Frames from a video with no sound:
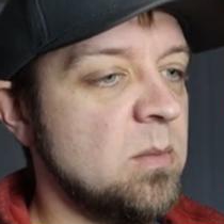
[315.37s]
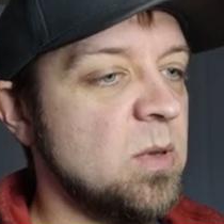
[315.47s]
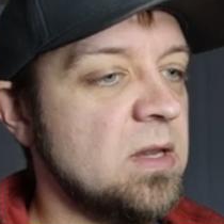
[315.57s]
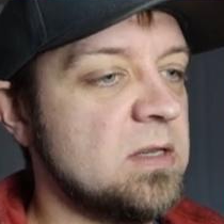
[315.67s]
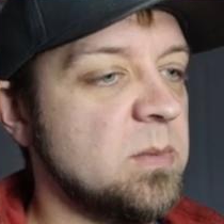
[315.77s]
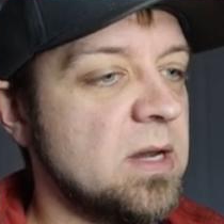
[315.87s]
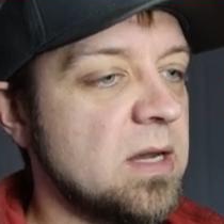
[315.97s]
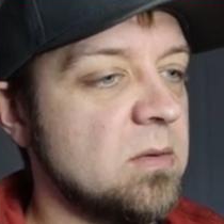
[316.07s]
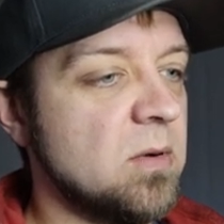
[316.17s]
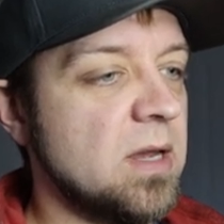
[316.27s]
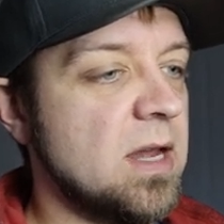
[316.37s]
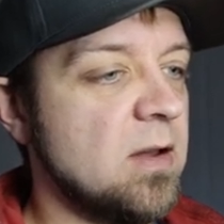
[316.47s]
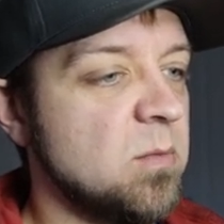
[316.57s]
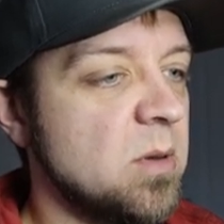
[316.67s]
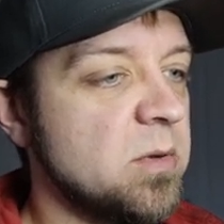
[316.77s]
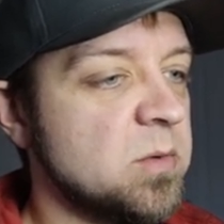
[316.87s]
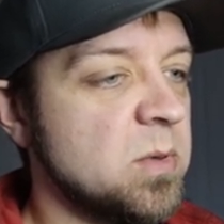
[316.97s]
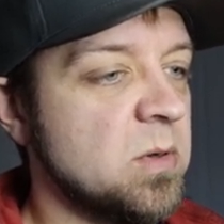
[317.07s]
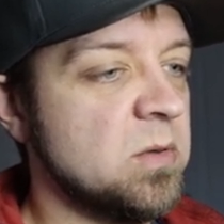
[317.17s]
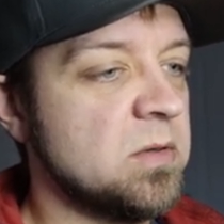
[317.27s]
paste back in what I have, publish
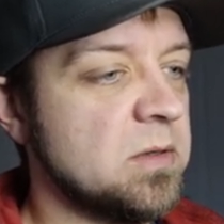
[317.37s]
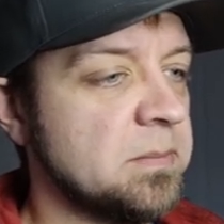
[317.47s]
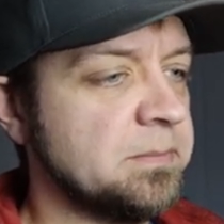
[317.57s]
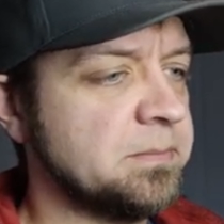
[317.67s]
post.